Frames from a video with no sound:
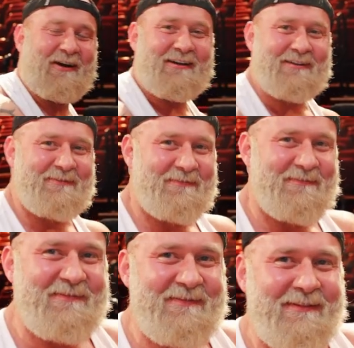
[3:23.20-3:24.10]
What
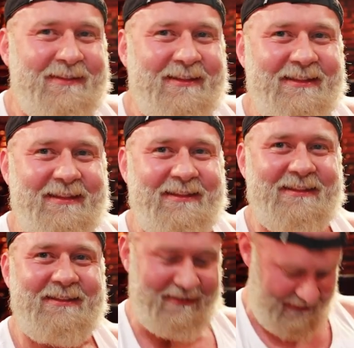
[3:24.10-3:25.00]
size is your vest?
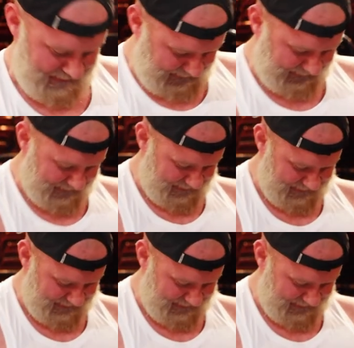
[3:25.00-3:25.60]
Medium?